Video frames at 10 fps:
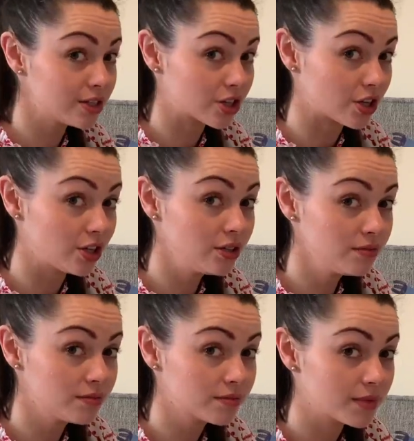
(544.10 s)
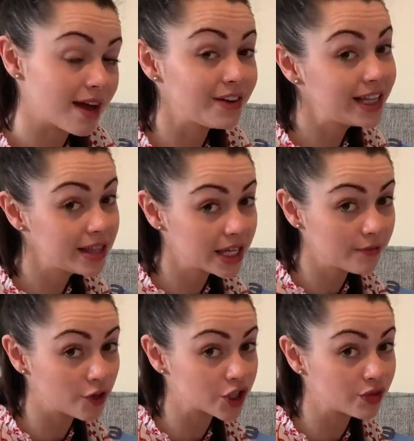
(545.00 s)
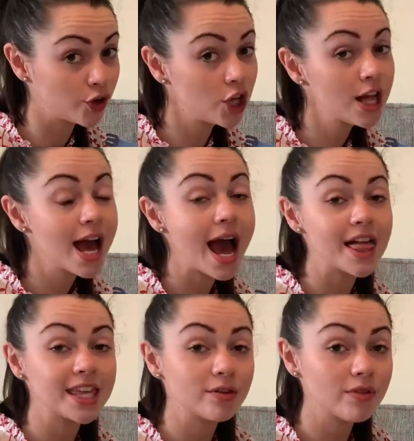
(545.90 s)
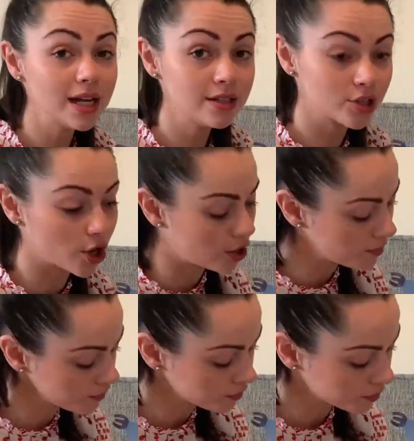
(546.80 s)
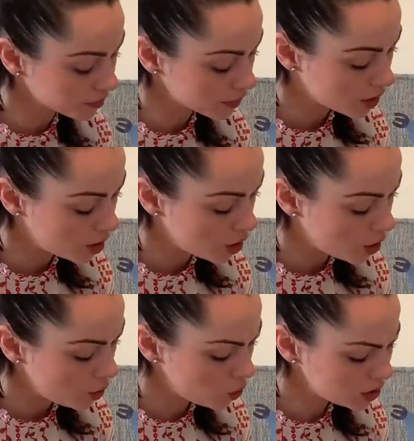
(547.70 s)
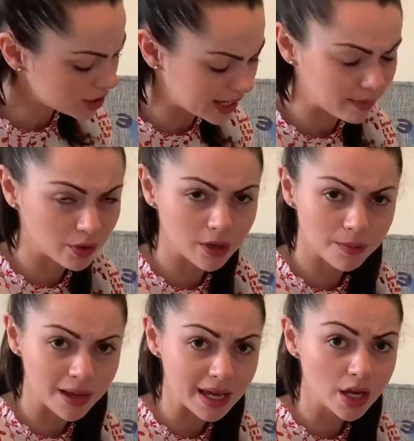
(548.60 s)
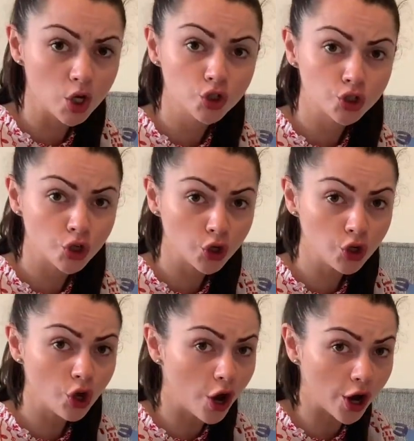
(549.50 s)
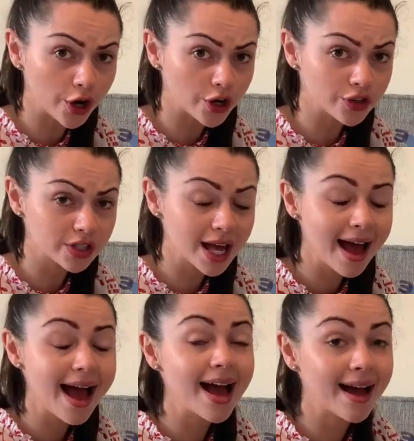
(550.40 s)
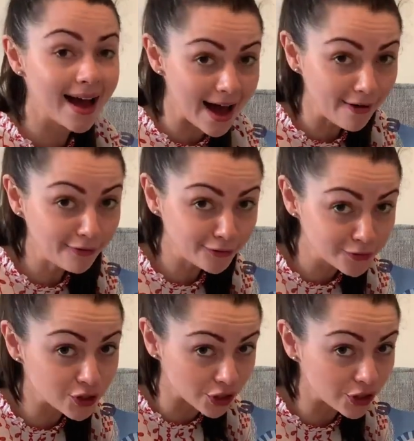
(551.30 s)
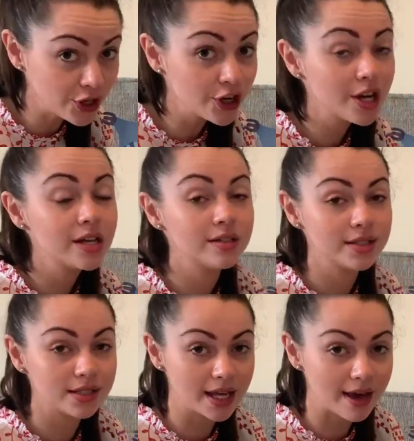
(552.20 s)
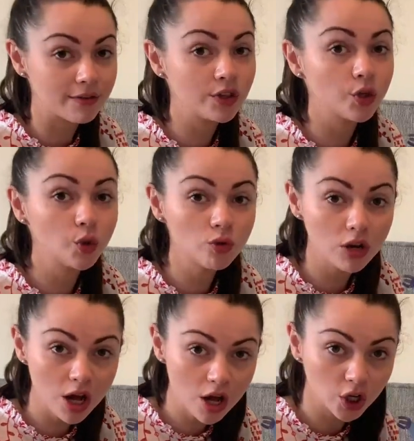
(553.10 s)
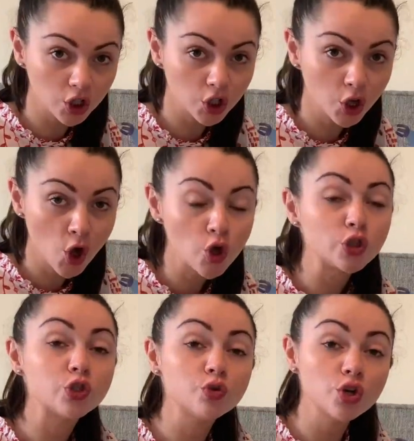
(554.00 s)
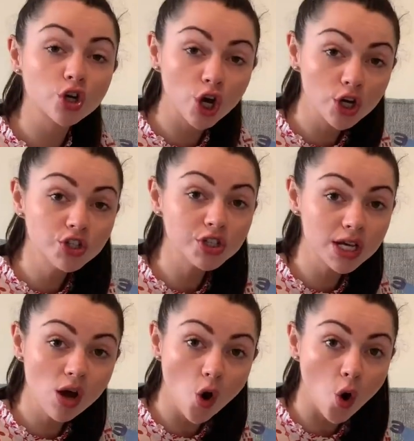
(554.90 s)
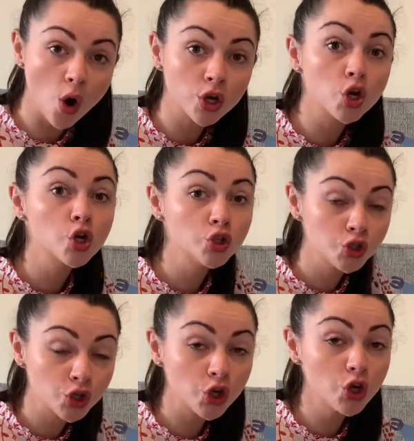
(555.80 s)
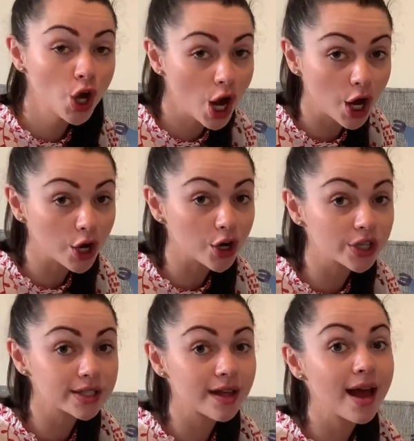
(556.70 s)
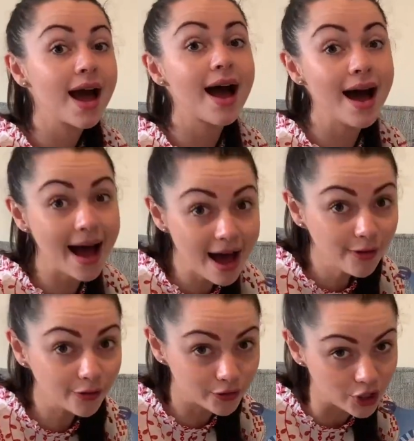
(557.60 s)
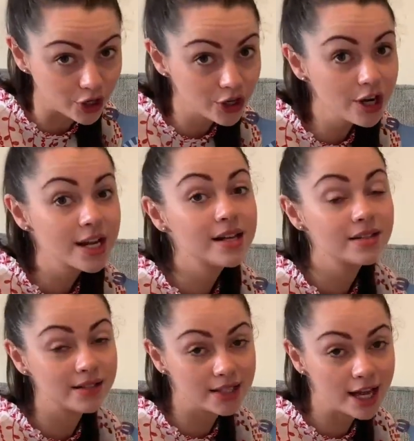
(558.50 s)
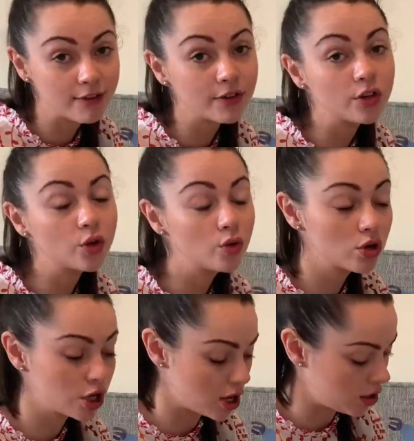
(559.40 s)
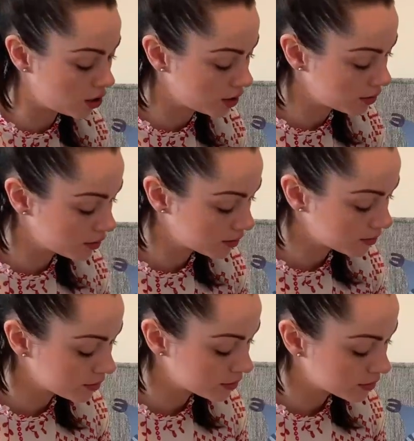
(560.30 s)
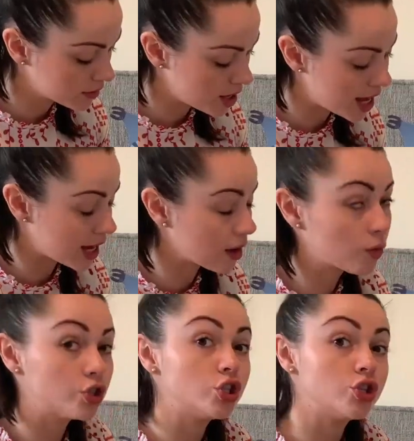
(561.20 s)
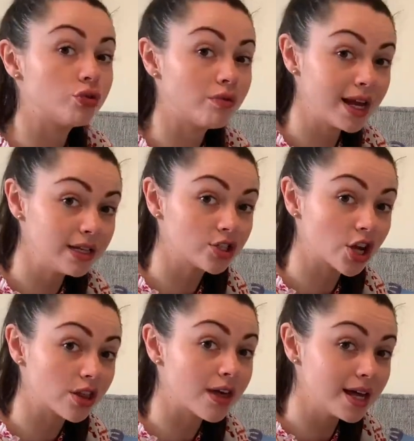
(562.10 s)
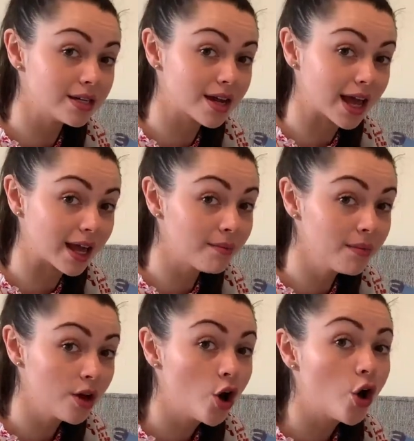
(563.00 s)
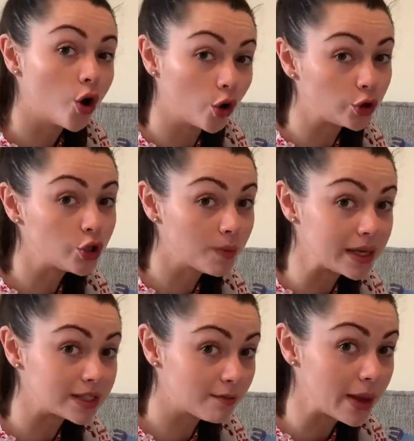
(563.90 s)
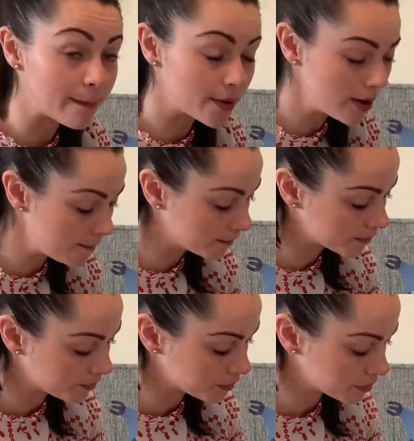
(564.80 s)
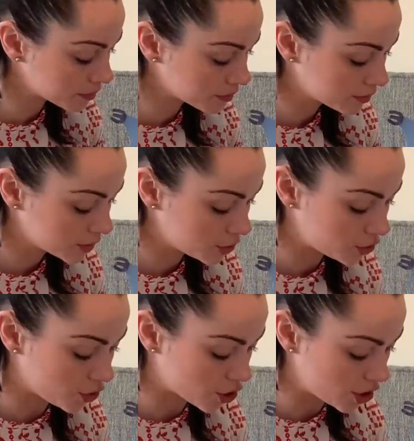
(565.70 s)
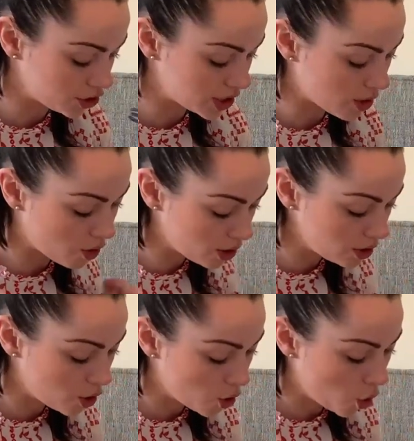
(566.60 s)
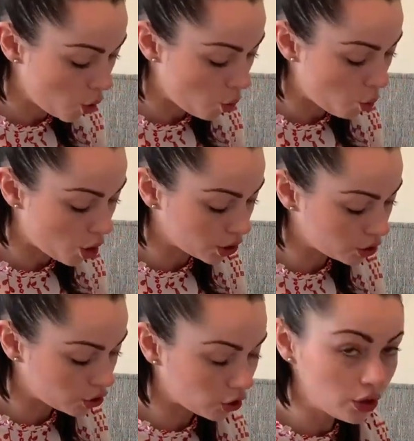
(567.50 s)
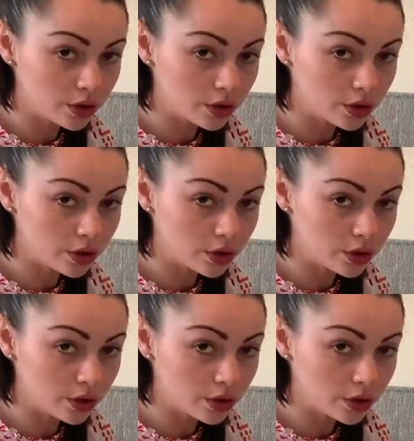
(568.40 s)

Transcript: down, have a little think first of all, and then write down, what time would it be 2 hours after 7 o'clock? So you're counting on 2 hours after 7 o'clock. And I want you to write down that time on your piece of paper. So you're counting on 1, 2.